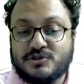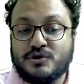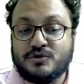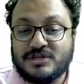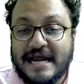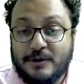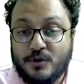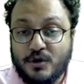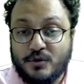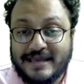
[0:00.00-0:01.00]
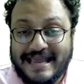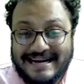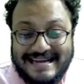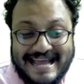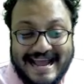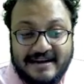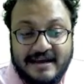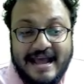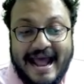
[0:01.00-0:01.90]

So you try to go to king d8.